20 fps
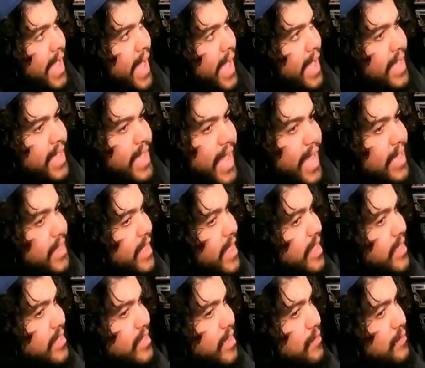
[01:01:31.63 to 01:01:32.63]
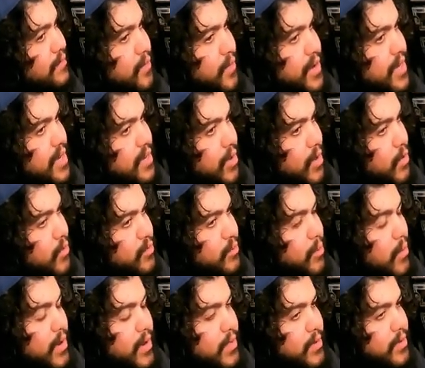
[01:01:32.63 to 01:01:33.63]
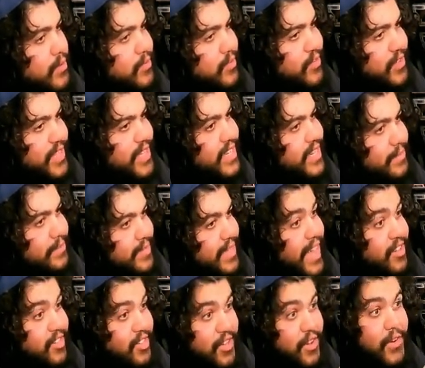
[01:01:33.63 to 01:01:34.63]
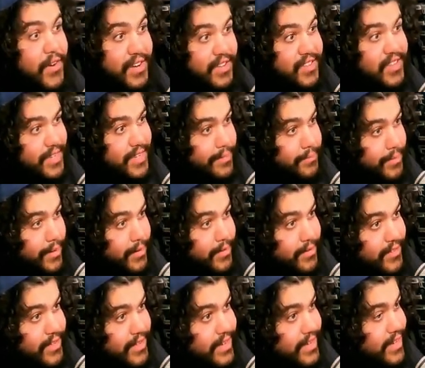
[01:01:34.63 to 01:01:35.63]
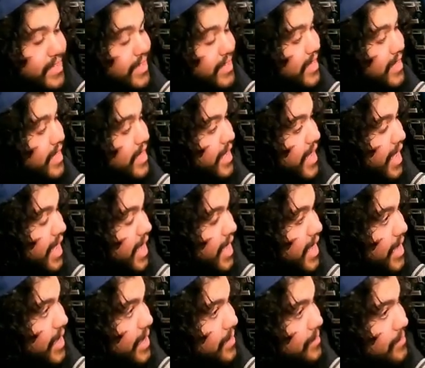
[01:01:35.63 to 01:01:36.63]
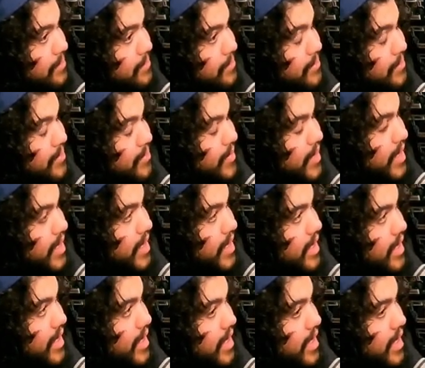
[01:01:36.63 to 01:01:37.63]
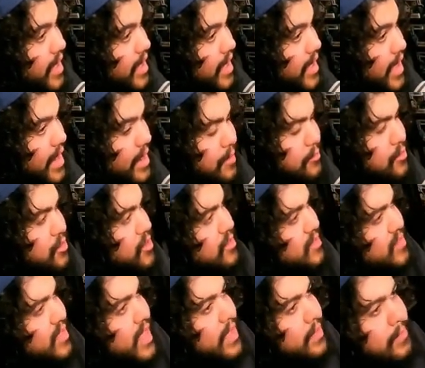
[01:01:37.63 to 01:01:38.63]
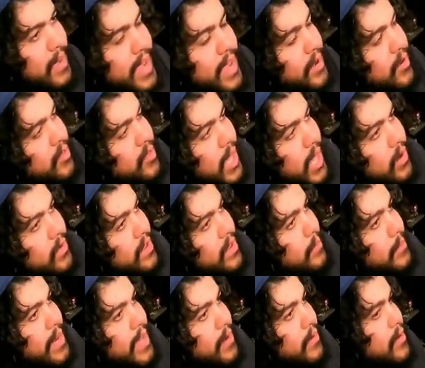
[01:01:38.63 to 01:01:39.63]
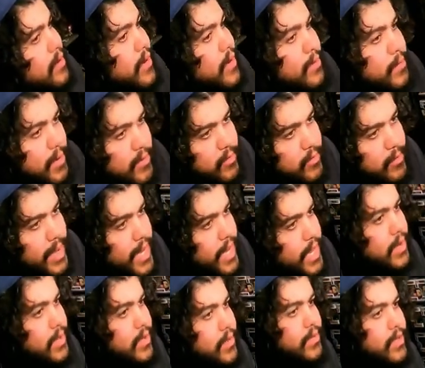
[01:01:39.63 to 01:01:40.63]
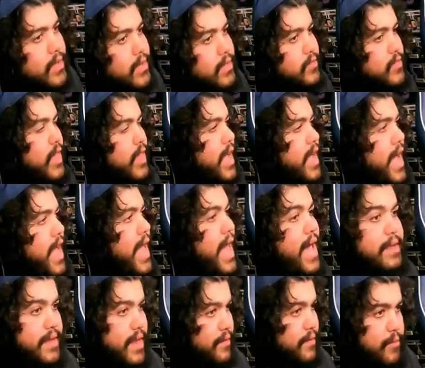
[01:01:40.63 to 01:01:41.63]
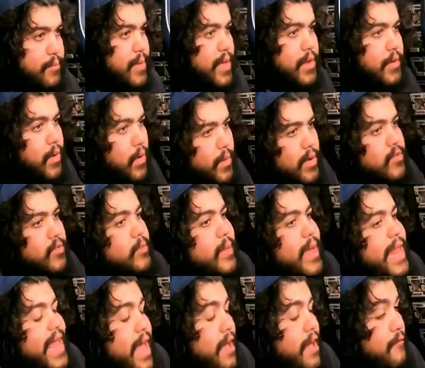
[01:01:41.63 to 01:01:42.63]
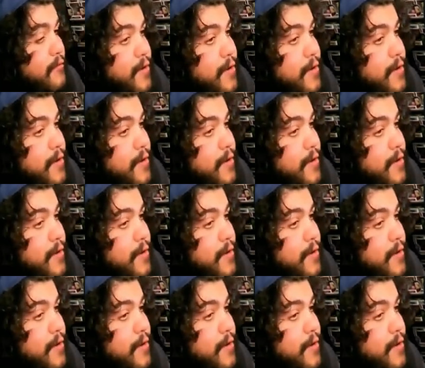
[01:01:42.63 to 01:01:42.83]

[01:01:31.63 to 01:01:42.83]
I, I, like avoided all spoilers leading up to actually going to see it in person. Um, and it was just like my inner child coming out going to WrestleMania. Oh, dude, of course. Like I had never been to a WrestleMania ever.